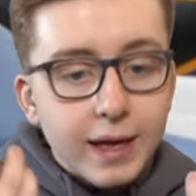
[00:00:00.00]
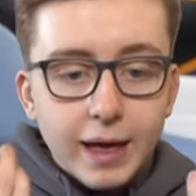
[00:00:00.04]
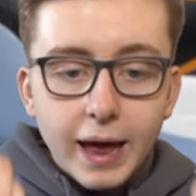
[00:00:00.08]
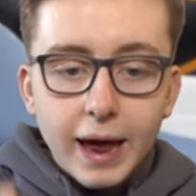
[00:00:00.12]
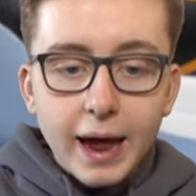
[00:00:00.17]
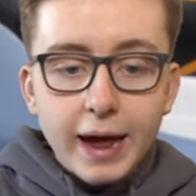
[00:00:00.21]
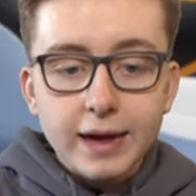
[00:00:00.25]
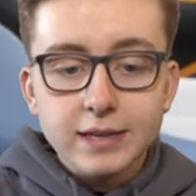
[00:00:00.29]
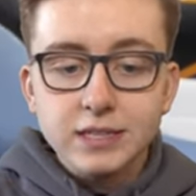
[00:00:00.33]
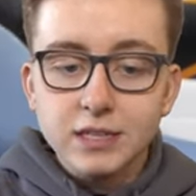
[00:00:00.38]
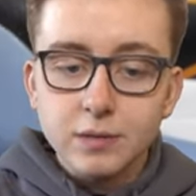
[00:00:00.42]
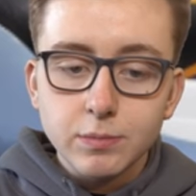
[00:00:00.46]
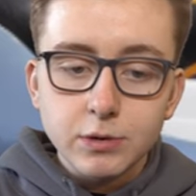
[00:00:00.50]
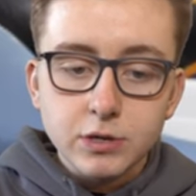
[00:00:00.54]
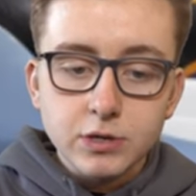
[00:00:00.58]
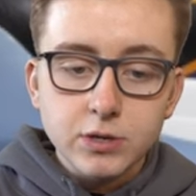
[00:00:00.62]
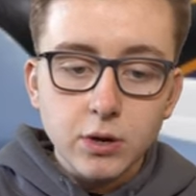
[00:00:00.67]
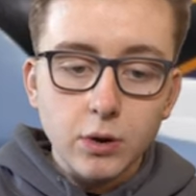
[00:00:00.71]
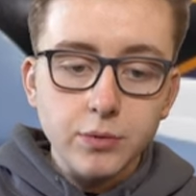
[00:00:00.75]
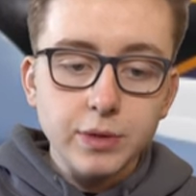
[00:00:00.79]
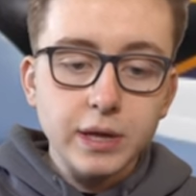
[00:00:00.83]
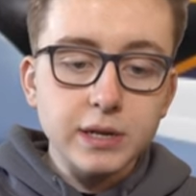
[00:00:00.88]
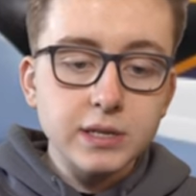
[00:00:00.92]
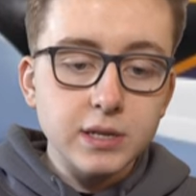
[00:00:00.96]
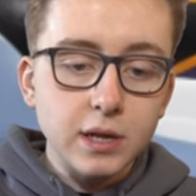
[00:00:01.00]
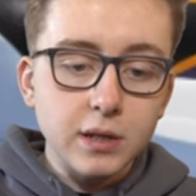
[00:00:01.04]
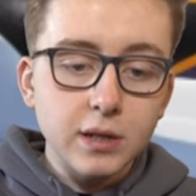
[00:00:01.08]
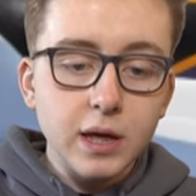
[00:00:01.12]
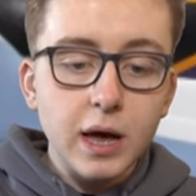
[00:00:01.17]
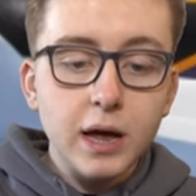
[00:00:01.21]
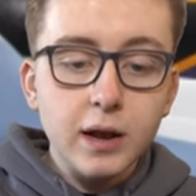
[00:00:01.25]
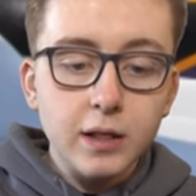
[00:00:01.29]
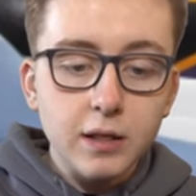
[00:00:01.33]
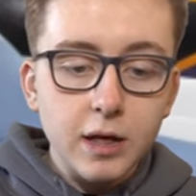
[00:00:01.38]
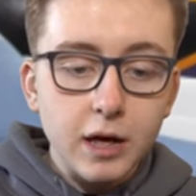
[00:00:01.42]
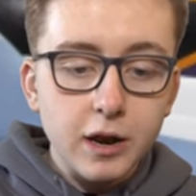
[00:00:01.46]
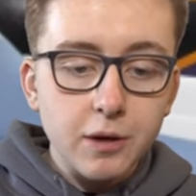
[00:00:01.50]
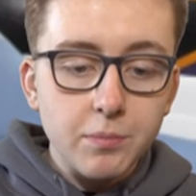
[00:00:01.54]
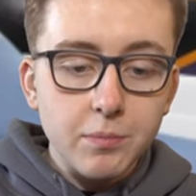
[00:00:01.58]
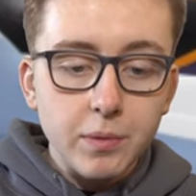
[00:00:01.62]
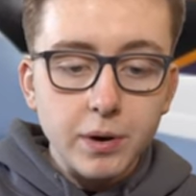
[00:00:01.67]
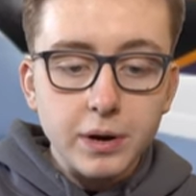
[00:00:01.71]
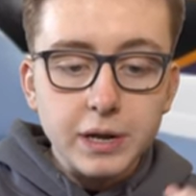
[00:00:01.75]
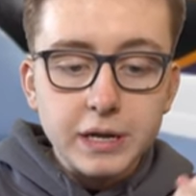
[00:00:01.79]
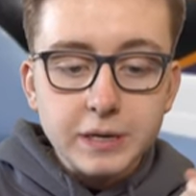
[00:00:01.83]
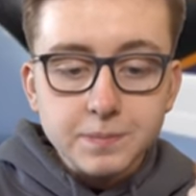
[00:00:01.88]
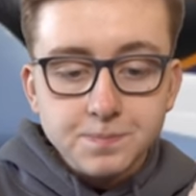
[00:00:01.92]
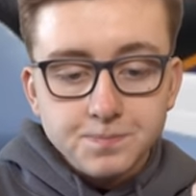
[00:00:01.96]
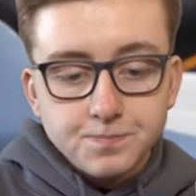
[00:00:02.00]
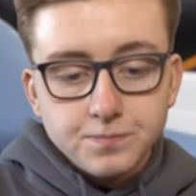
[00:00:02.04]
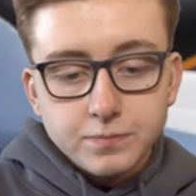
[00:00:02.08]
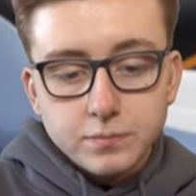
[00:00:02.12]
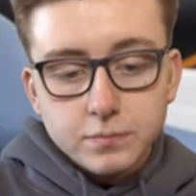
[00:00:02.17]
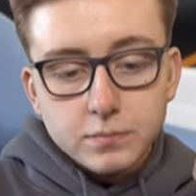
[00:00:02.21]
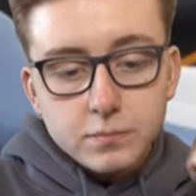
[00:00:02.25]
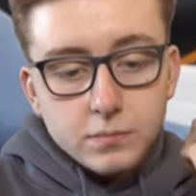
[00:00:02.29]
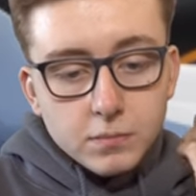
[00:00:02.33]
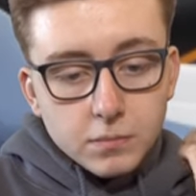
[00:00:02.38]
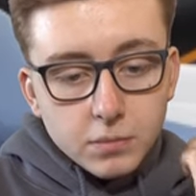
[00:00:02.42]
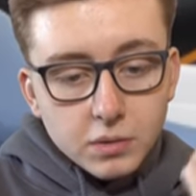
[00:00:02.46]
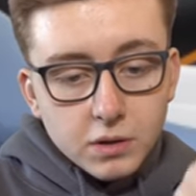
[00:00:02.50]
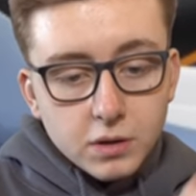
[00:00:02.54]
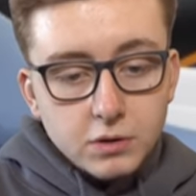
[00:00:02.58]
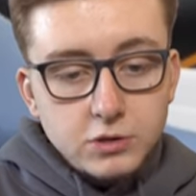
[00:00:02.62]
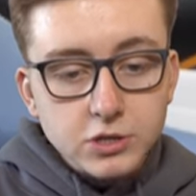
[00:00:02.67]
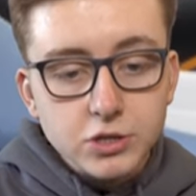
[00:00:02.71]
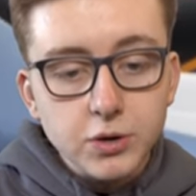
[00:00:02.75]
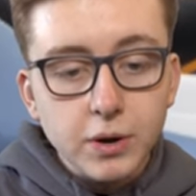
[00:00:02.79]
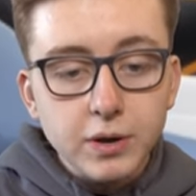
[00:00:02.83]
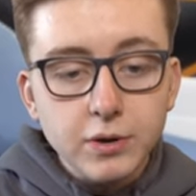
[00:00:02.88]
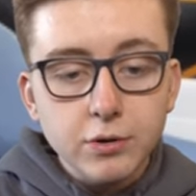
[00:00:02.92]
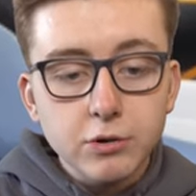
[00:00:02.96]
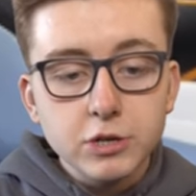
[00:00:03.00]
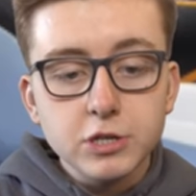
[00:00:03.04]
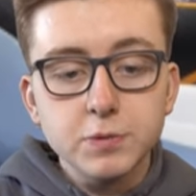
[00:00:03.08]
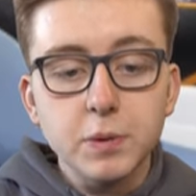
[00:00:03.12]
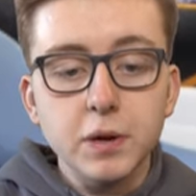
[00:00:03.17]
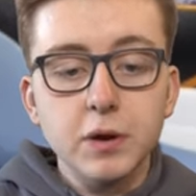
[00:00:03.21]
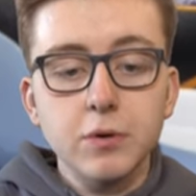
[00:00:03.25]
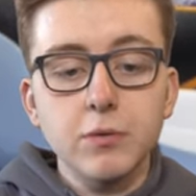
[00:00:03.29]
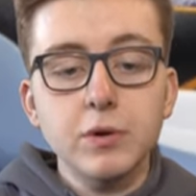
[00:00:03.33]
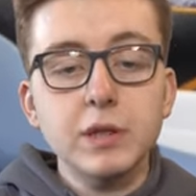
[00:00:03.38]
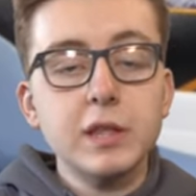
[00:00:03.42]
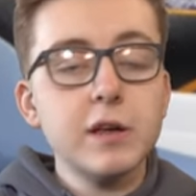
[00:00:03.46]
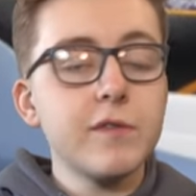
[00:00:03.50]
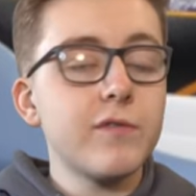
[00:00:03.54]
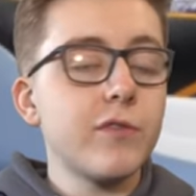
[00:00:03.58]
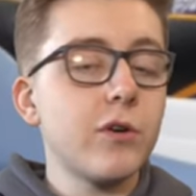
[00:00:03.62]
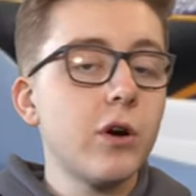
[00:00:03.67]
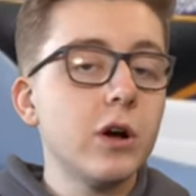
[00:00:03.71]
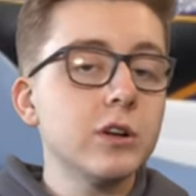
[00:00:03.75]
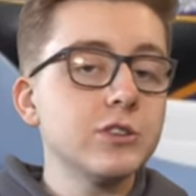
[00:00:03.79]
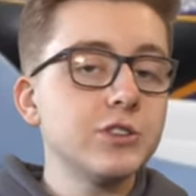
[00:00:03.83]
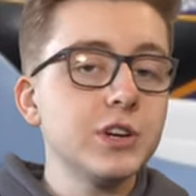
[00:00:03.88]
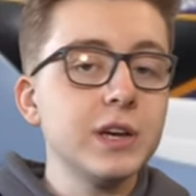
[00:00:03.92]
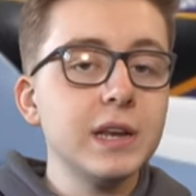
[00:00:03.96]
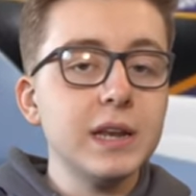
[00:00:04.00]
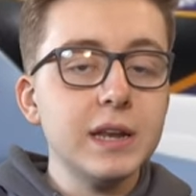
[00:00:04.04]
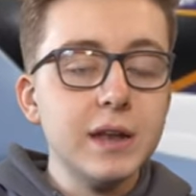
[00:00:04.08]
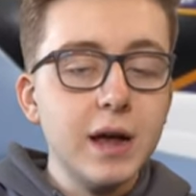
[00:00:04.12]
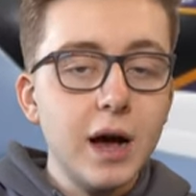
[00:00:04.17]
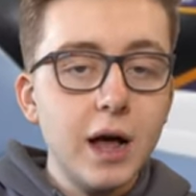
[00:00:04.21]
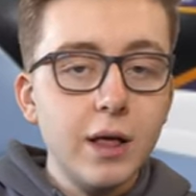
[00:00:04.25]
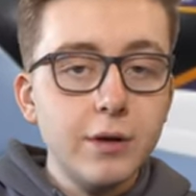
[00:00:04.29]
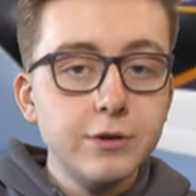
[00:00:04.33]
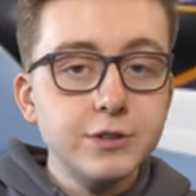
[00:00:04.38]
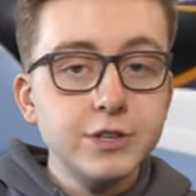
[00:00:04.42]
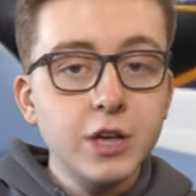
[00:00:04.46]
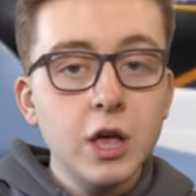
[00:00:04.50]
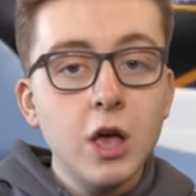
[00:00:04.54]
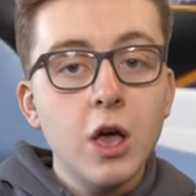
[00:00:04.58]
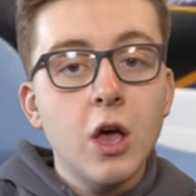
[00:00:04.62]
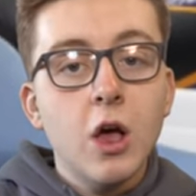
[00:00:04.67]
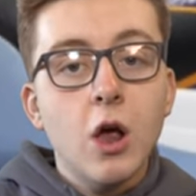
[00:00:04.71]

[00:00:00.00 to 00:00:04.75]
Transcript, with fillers: it has to be sold. That's a lot, a lot of money so I do expect to retail for $180.